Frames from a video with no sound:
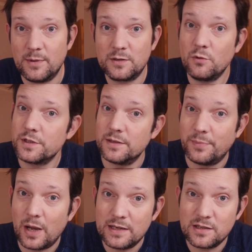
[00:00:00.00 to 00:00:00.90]
I just wanted to
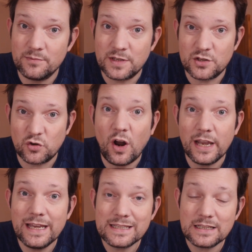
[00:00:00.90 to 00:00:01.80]
buy some to try
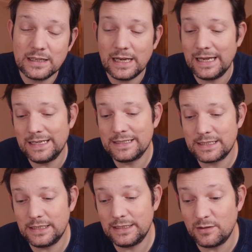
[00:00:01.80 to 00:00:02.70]
it, and
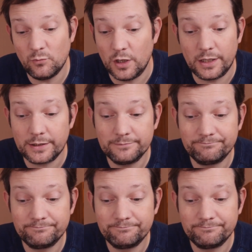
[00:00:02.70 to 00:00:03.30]
uh, it didn't work.